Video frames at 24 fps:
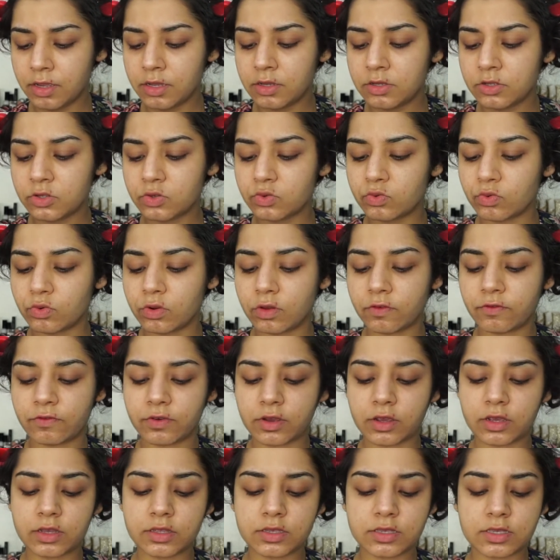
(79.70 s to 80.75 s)
Studio
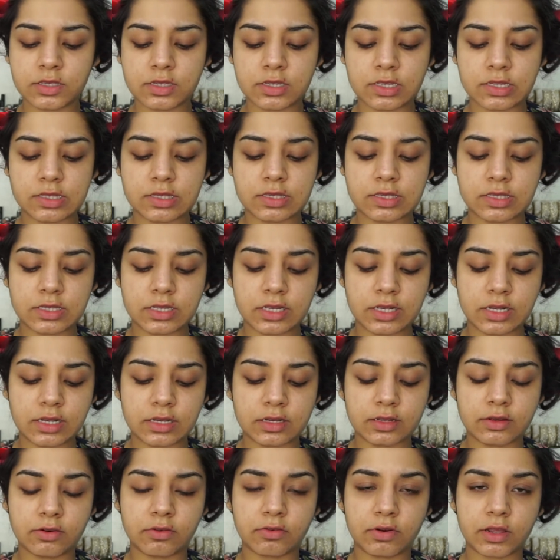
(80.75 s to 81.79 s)
Fix Conceal
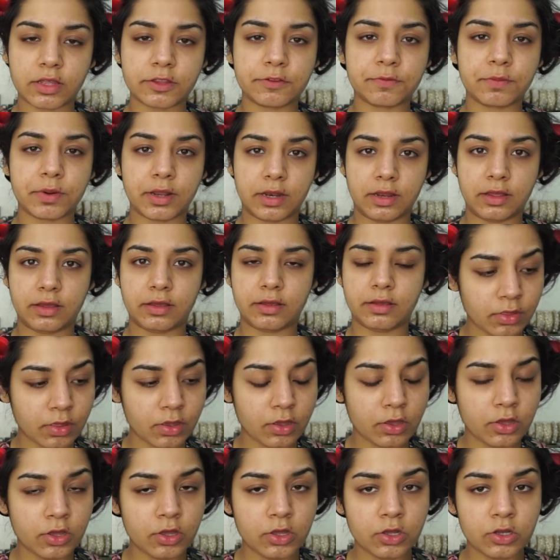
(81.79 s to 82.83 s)
and Correct palette.
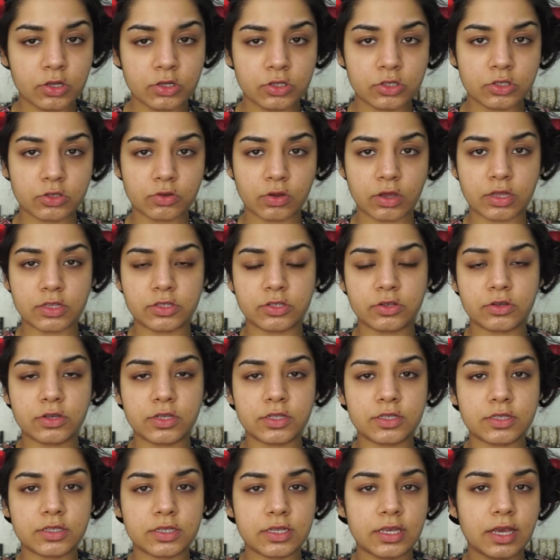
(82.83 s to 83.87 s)
So as you
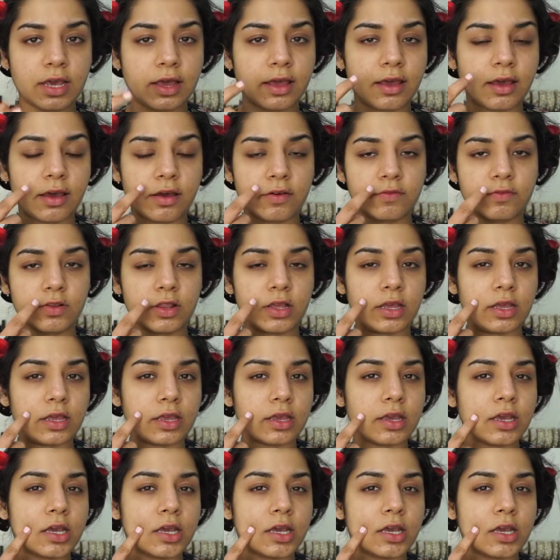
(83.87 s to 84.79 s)
can see, I have like